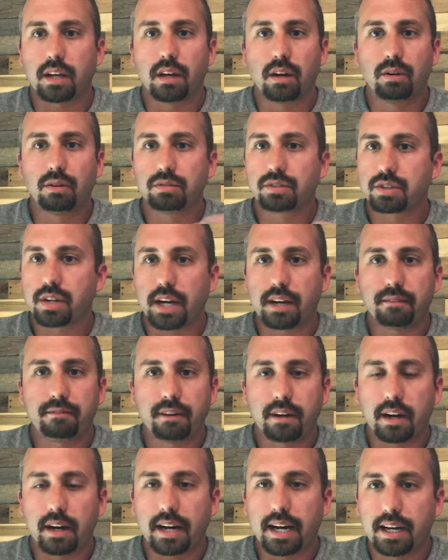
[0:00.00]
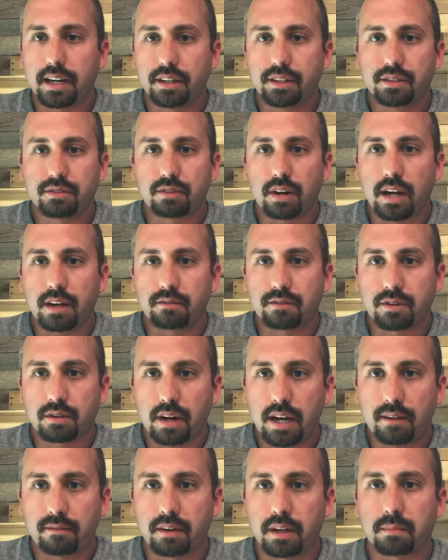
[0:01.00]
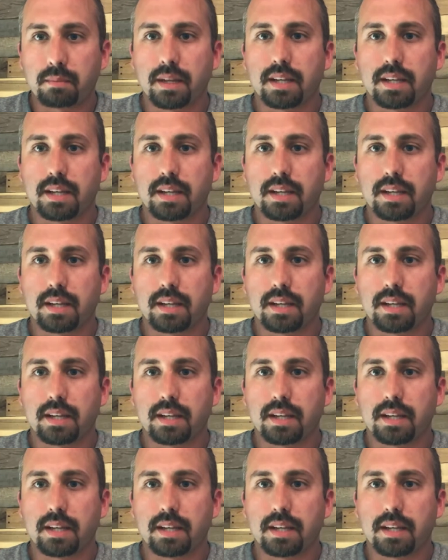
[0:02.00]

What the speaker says: go try to figure out how to drive traffic,